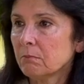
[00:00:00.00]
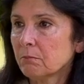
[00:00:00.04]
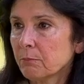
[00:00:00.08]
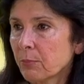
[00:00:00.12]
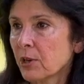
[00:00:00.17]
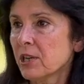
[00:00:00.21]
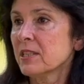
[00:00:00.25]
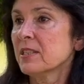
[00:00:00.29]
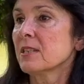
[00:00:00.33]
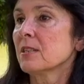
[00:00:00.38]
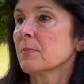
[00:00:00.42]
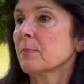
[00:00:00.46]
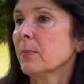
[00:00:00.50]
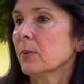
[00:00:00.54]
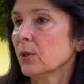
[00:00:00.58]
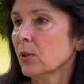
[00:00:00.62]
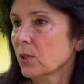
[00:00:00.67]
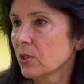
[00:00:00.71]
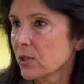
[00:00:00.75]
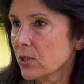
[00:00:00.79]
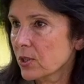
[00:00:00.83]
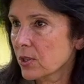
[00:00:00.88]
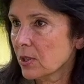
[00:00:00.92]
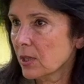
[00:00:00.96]

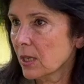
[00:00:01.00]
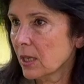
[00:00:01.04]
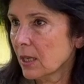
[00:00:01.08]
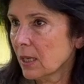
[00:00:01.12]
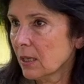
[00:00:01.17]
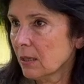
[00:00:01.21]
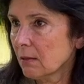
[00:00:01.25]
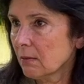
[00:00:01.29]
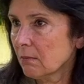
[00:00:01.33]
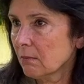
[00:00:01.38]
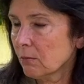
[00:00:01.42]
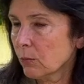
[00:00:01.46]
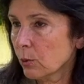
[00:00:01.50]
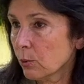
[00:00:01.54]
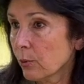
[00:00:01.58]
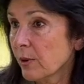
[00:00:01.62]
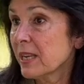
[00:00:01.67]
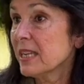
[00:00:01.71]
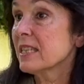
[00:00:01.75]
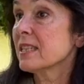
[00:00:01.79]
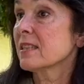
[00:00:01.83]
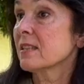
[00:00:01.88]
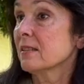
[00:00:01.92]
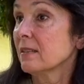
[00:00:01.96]
principles in
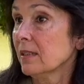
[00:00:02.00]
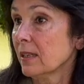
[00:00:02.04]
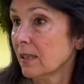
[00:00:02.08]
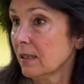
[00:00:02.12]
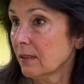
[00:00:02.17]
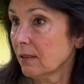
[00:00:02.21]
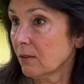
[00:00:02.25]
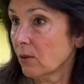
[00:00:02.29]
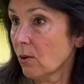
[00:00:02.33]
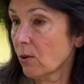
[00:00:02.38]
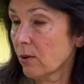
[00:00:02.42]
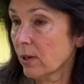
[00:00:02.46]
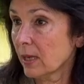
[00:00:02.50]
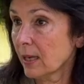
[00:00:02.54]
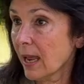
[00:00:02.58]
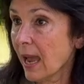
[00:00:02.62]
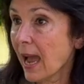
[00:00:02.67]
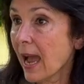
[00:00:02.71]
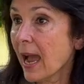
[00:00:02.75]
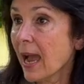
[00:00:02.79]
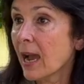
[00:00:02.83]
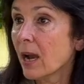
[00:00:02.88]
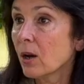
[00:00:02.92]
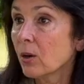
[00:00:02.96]
reasoning or in
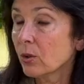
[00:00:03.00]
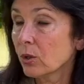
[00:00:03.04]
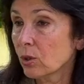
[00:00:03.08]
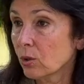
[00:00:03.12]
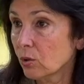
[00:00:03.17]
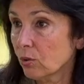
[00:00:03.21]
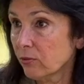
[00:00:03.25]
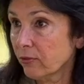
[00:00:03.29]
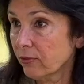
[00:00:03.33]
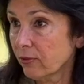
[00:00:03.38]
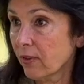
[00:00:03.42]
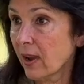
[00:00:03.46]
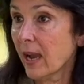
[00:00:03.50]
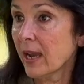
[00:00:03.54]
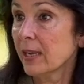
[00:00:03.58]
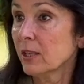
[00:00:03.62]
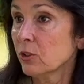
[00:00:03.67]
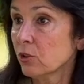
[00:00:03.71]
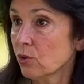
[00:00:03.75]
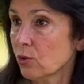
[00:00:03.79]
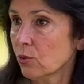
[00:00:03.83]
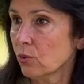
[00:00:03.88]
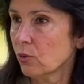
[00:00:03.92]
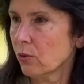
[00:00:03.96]
how you
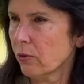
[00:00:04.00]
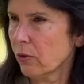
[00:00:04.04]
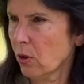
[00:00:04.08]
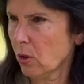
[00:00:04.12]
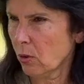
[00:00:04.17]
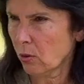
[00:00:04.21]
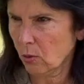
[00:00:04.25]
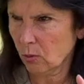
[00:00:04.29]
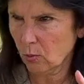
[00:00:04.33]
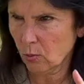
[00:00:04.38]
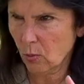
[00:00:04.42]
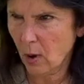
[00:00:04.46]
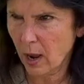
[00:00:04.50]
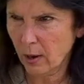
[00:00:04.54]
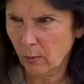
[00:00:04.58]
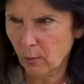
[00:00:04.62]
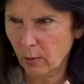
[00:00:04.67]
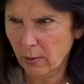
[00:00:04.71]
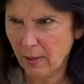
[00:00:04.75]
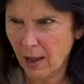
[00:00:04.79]
find truth, although with